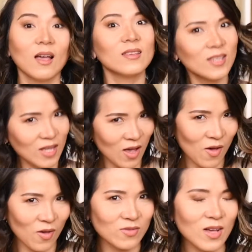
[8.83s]

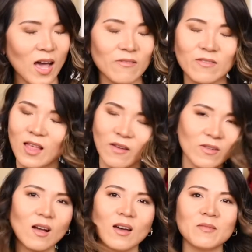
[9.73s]
So, I've
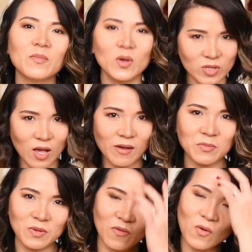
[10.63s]
never gotten
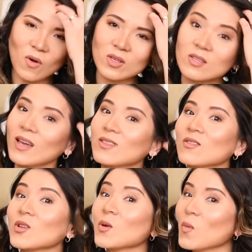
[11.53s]
Botox before, so I
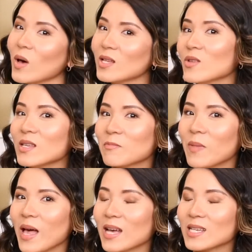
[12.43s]
don't know what to
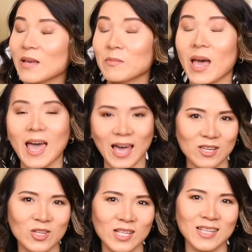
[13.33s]
expect. I'm
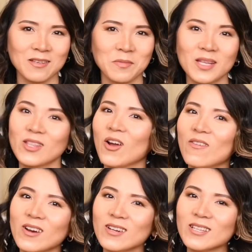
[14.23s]
actually a little bit
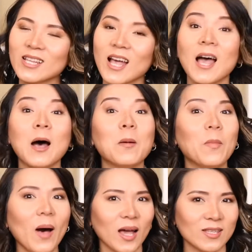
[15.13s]
nervous,
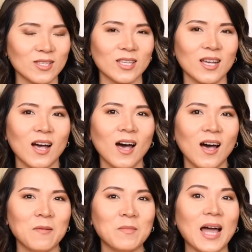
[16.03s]
but
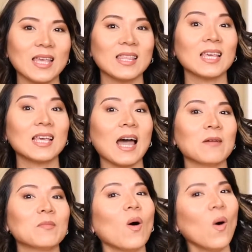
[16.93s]
I think
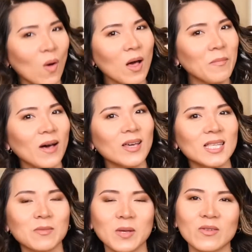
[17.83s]
I'm all about
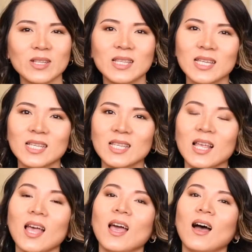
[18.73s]
experiences.
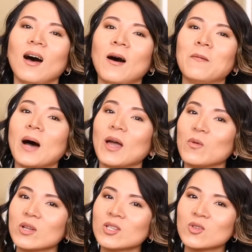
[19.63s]
I
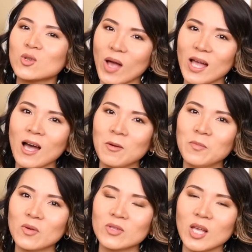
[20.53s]
want to try out
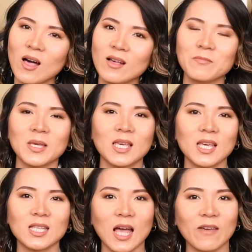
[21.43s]
Botox
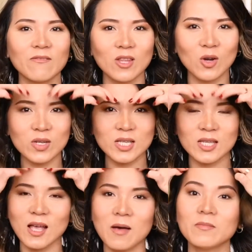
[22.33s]
because I've noticed
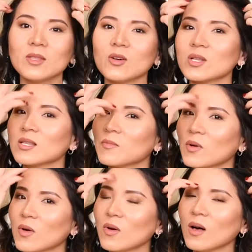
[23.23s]
some noticeable